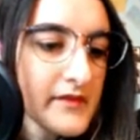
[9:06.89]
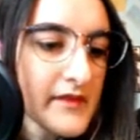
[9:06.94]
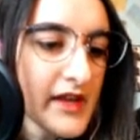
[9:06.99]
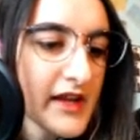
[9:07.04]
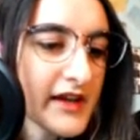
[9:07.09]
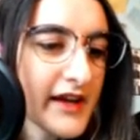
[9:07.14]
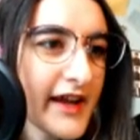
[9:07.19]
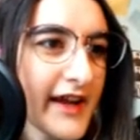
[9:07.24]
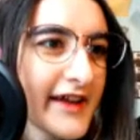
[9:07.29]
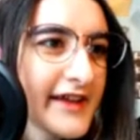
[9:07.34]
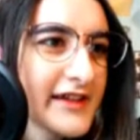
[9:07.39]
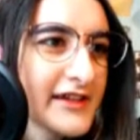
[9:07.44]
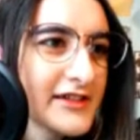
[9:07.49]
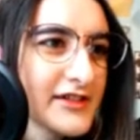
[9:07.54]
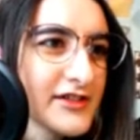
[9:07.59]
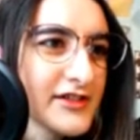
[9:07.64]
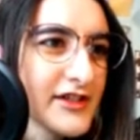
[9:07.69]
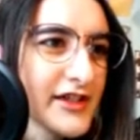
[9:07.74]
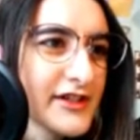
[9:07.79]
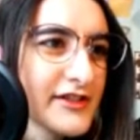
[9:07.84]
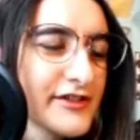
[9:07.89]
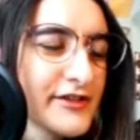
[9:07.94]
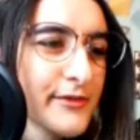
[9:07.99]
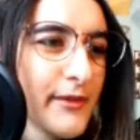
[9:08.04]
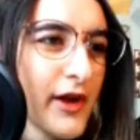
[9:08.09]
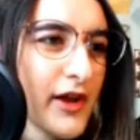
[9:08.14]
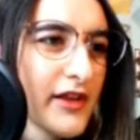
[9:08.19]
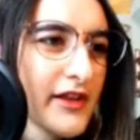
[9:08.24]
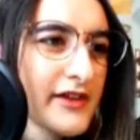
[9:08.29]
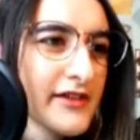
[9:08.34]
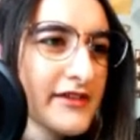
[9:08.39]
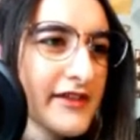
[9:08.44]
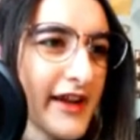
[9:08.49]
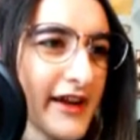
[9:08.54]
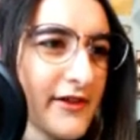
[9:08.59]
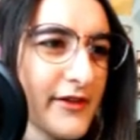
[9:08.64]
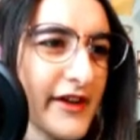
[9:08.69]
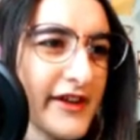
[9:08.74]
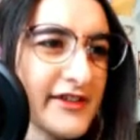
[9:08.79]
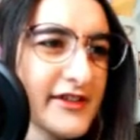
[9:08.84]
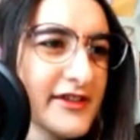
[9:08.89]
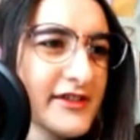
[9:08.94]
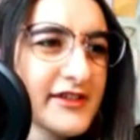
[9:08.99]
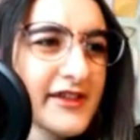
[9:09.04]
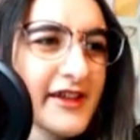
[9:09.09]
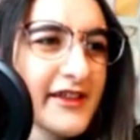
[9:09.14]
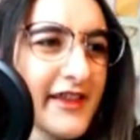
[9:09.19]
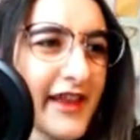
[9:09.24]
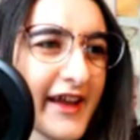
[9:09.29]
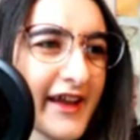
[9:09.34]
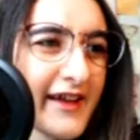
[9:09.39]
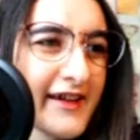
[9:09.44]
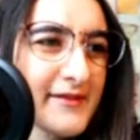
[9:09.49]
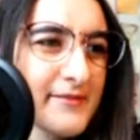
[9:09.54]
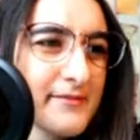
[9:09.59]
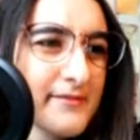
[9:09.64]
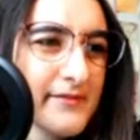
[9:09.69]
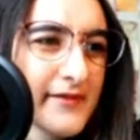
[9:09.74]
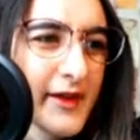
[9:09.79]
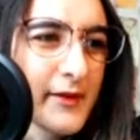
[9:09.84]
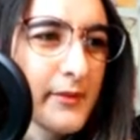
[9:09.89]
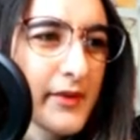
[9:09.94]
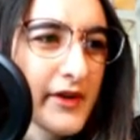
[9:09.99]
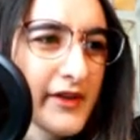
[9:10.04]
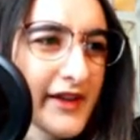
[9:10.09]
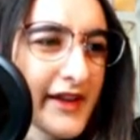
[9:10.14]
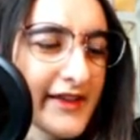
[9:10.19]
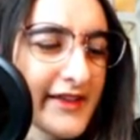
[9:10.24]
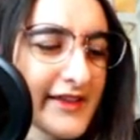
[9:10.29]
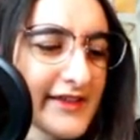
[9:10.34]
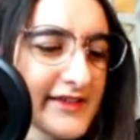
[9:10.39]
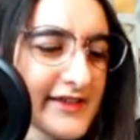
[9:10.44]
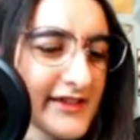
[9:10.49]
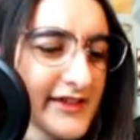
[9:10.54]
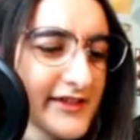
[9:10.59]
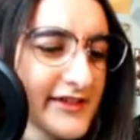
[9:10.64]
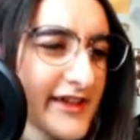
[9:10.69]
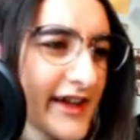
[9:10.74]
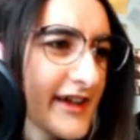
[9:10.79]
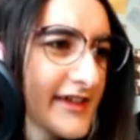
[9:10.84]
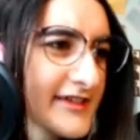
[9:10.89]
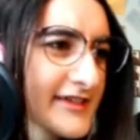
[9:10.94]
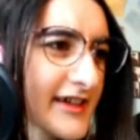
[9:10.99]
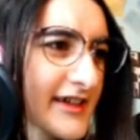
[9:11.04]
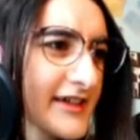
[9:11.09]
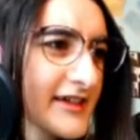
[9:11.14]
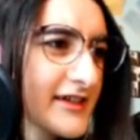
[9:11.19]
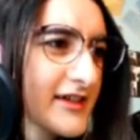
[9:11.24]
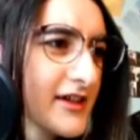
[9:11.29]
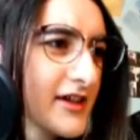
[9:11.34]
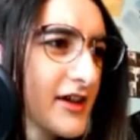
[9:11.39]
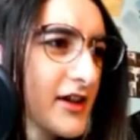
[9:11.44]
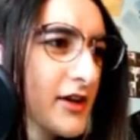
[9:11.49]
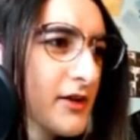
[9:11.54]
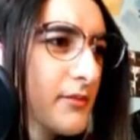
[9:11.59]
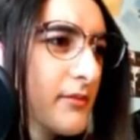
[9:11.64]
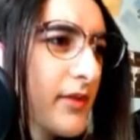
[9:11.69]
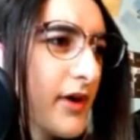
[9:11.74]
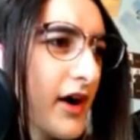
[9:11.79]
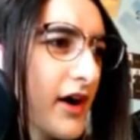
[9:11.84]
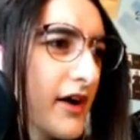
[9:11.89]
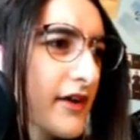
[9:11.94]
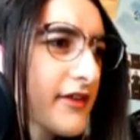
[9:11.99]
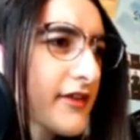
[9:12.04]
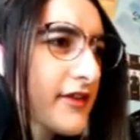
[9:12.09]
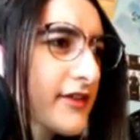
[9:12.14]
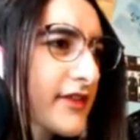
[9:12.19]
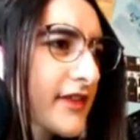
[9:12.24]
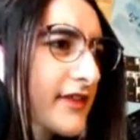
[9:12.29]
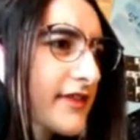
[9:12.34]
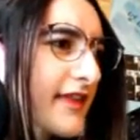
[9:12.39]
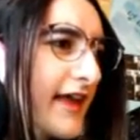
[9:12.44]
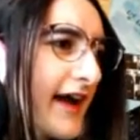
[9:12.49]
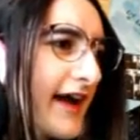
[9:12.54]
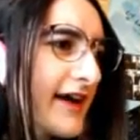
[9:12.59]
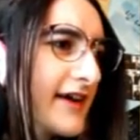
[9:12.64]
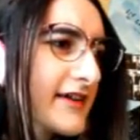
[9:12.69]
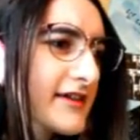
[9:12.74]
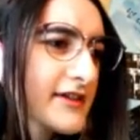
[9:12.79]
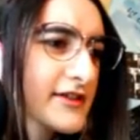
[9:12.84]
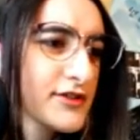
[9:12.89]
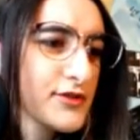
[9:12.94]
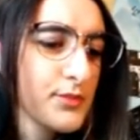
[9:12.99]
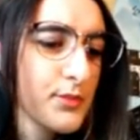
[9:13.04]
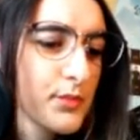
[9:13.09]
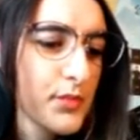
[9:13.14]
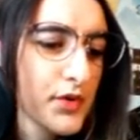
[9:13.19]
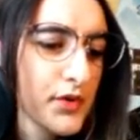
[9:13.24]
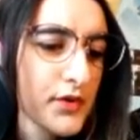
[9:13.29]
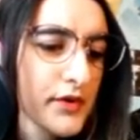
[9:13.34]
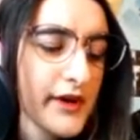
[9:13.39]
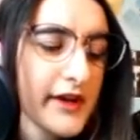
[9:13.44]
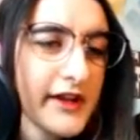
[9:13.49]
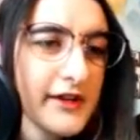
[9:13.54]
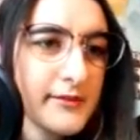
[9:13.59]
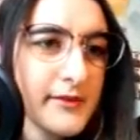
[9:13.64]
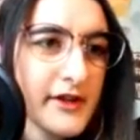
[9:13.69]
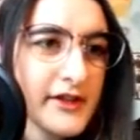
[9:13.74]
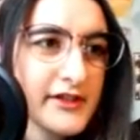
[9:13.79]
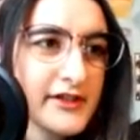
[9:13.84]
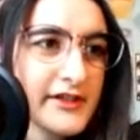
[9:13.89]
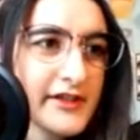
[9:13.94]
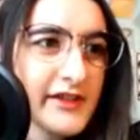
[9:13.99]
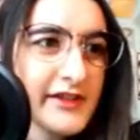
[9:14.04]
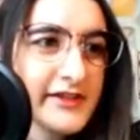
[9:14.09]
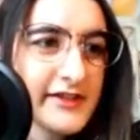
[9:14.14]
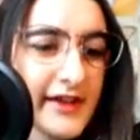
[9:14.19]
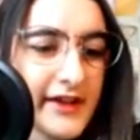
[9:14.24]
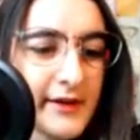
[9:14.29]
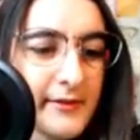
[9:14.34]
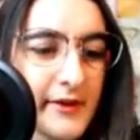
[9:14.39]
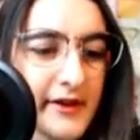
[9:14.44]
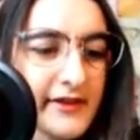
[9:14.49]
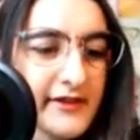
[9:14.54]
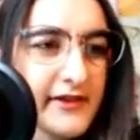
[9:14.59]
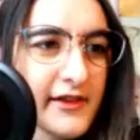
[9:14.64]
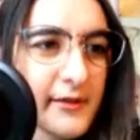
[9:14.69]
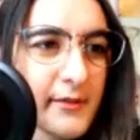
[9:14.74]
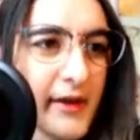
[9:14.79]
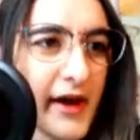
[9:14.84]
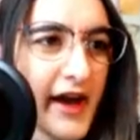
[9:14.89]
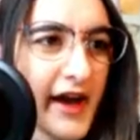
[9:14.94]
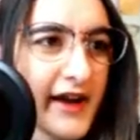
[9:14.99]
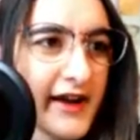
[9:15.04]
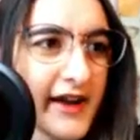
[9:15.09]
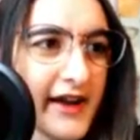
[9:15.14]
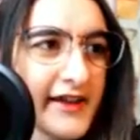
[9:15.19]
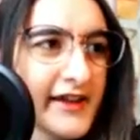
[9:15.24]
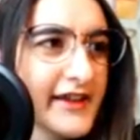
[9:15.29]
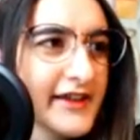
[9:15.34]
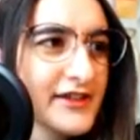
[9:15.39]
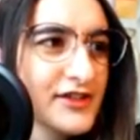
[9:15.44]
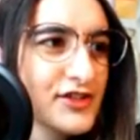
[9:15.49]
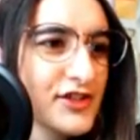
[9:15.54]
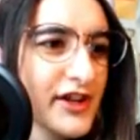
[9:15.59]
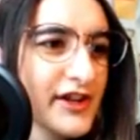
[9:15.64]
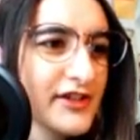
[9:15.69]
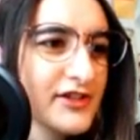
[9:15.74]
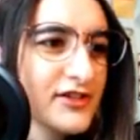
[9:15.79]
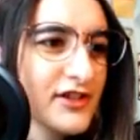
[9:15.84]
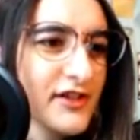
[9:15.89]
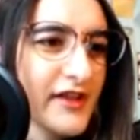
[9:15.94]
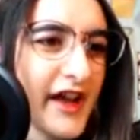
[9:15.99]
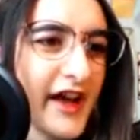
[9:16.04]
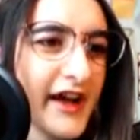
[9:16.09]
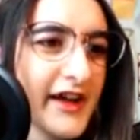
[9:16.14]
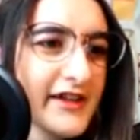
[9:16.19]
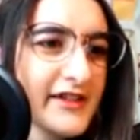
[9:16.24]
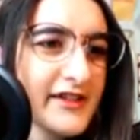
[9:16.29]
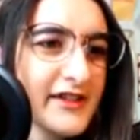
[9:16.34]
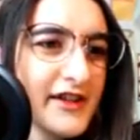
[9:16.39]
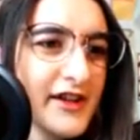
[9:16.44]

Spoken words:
And I added just like small little decorations, and like I put like this little desk in. But other than that, it's pretty much the same as the pack. I didn't change a lot.